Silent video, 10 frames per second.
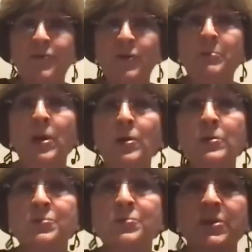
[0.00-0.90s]
for a
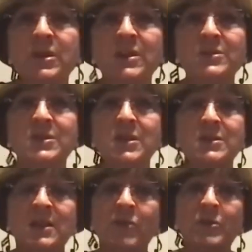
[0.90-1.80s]
pose with their Kid Stix.
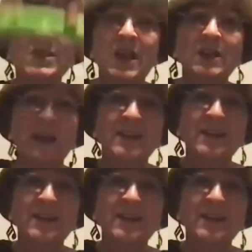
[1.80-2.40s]
And they've always got like,